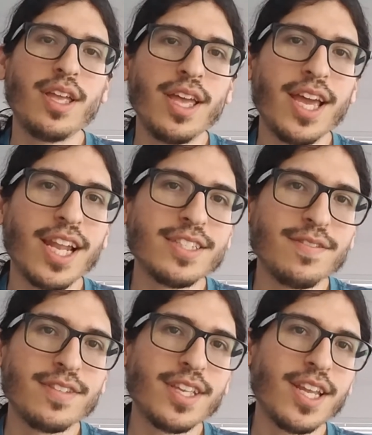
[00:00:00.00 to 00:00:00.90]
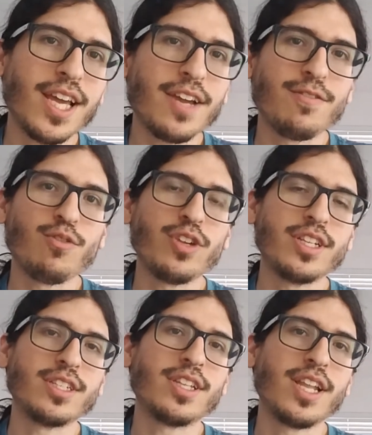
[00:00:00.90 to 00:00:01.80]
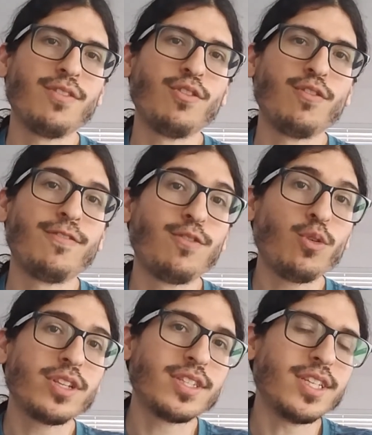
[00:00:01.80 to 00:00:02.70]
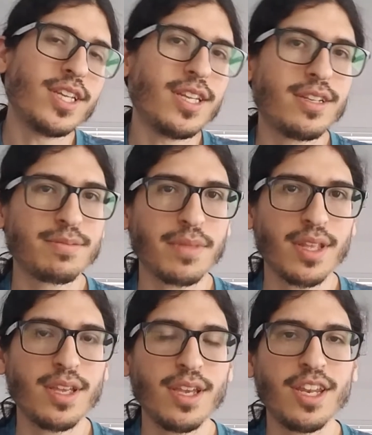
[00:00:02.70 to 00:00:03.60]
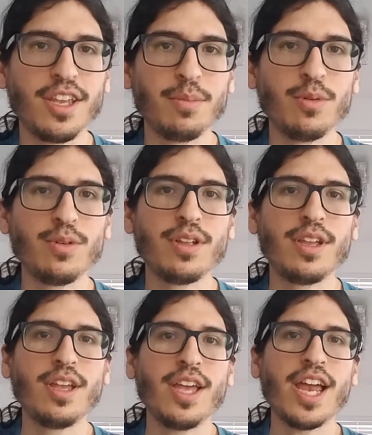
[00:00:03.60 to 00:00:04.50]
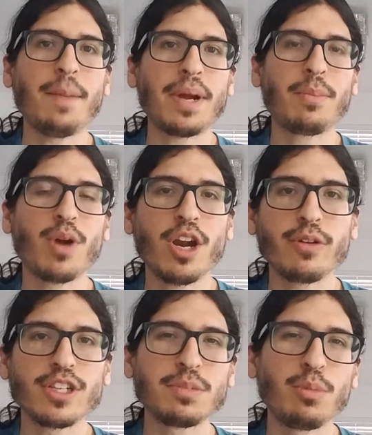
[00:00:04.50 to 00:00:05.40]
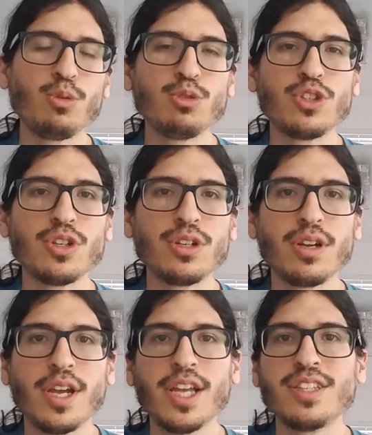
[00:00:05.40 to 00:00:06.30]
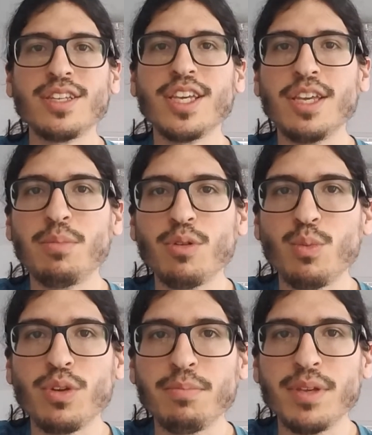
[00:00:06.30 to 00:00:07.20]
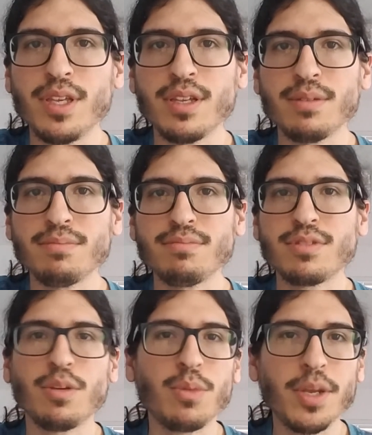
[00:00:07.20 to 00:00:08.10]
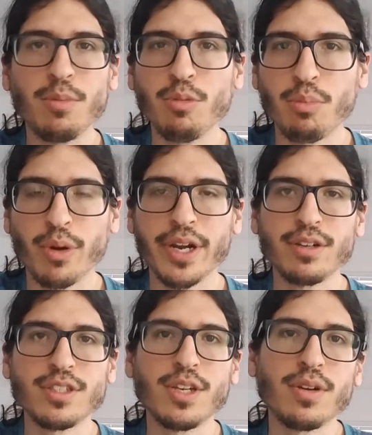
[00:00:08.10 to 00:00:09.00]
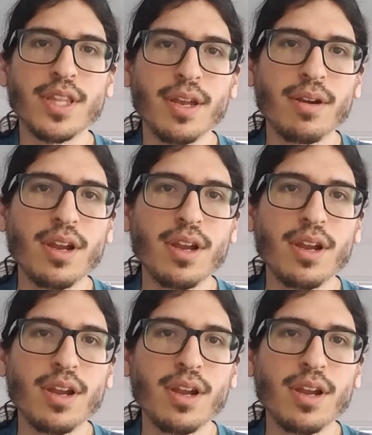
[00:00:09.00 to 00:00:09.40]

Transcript: And as of today, I've reached level 14 in Hebrew. And my prior exposure to Hebrew would be some Hebrew prayers here and there,